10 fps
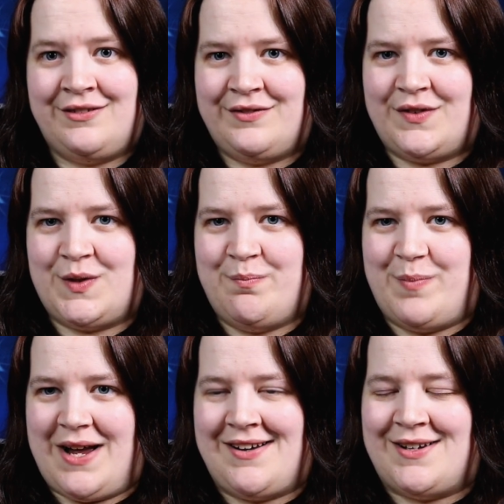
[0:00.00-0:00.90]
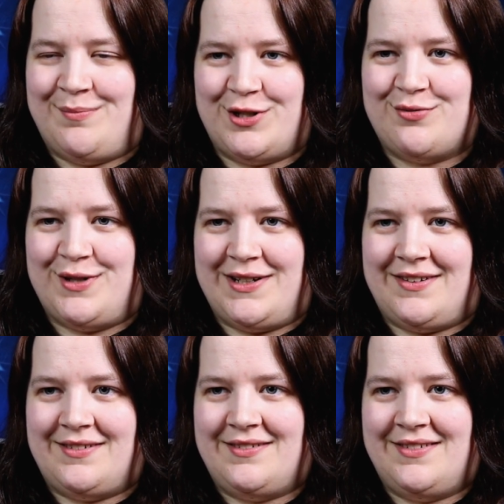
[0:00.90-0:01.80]
very bad
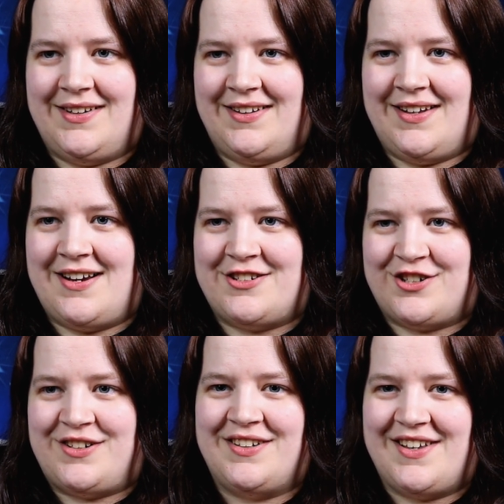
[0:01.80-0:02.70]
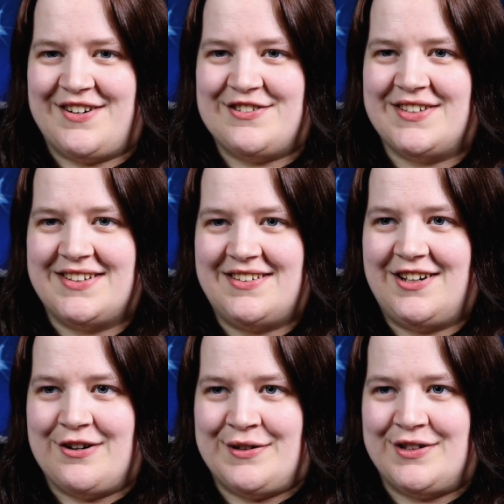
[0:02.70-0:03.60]
between Elijah and Klaus
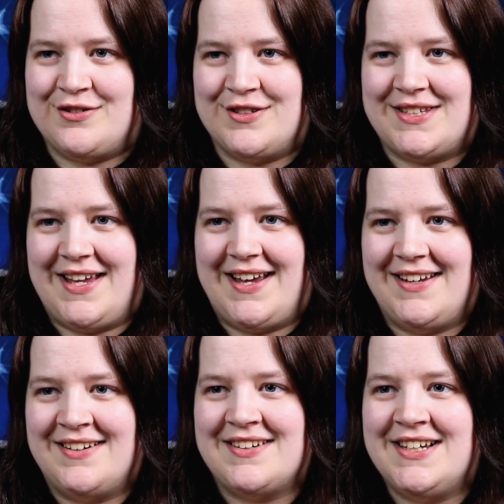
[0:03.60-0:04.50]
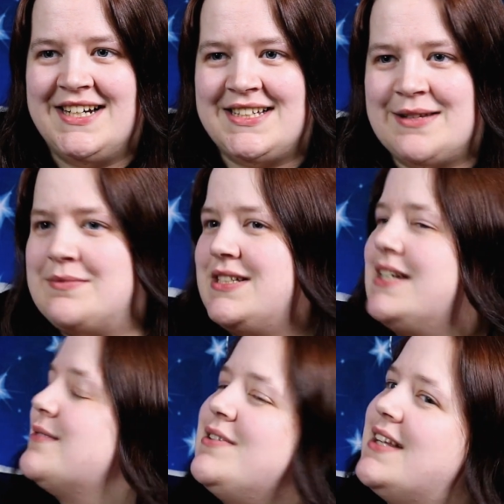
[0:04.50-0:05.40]
going towards the end. Something
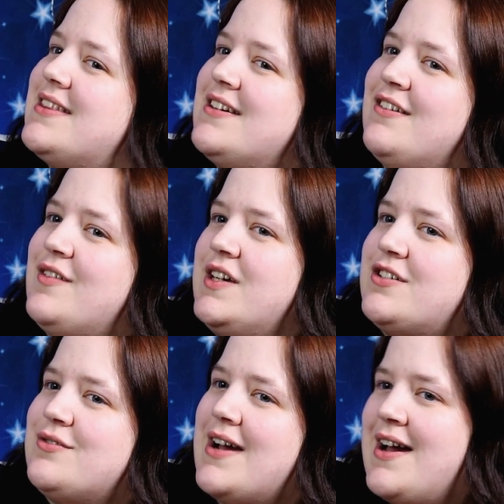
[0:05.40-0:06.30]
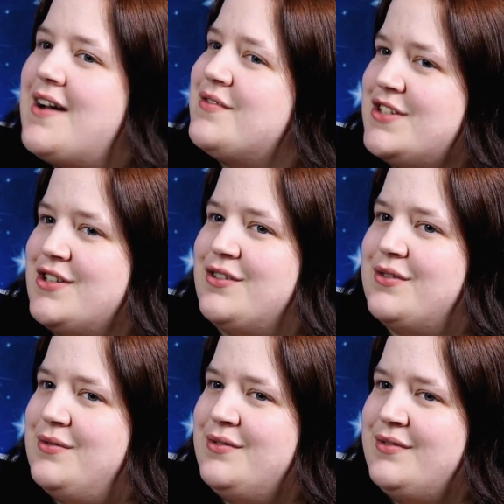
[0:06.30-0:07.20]
tells me that they're going to have to